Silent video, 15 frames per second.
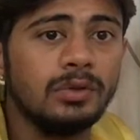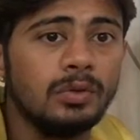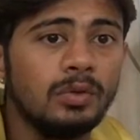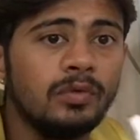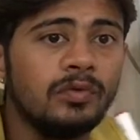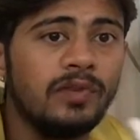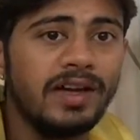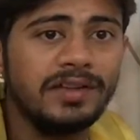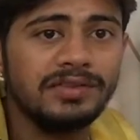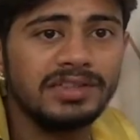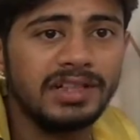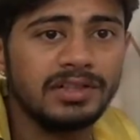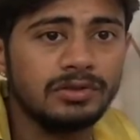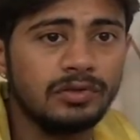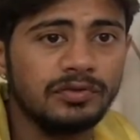do 5
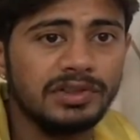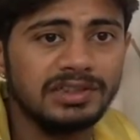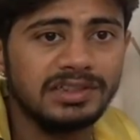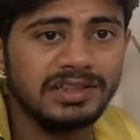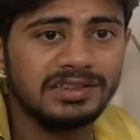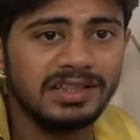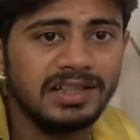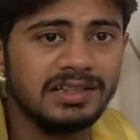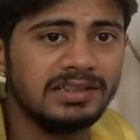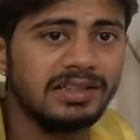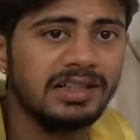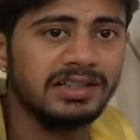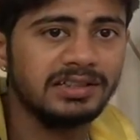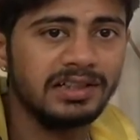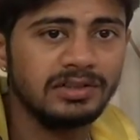sets of this exercise,
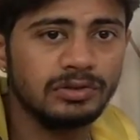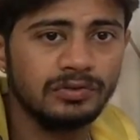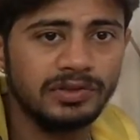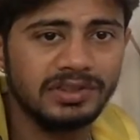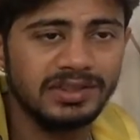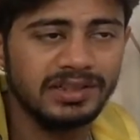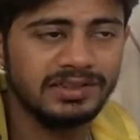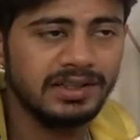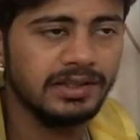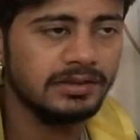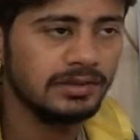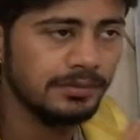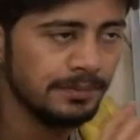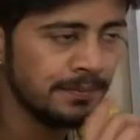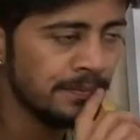3 sets of this exercise.